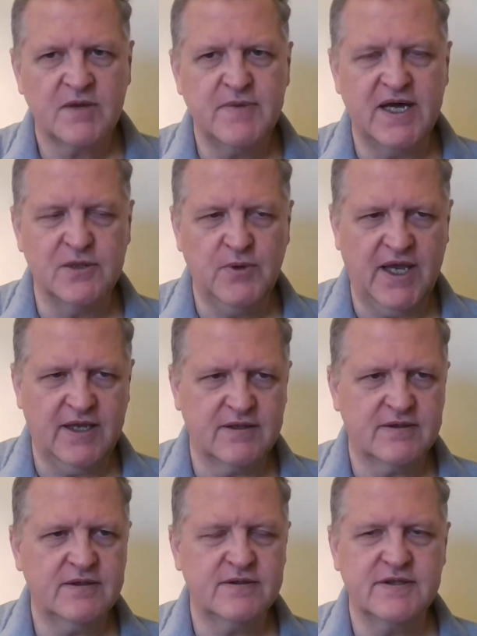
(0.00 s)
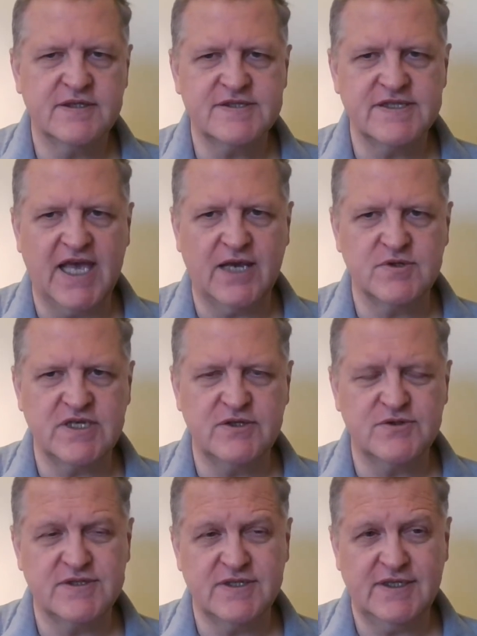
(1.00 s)
By the way, this language, you
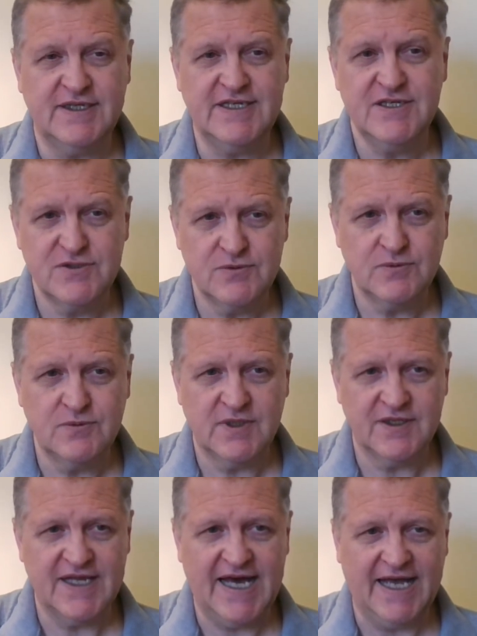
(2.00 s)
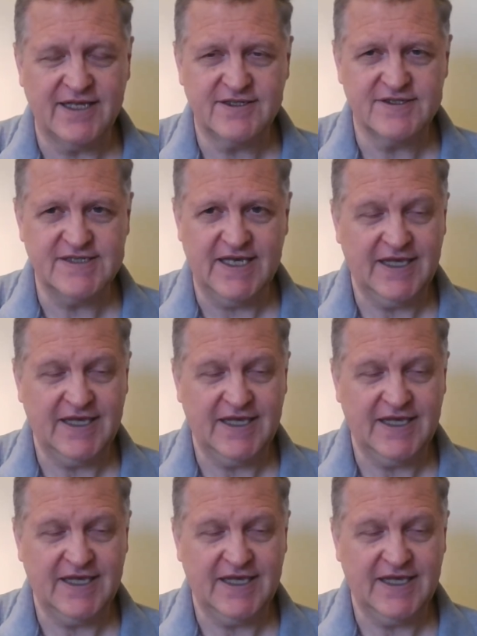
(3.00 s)
use isso a lot to say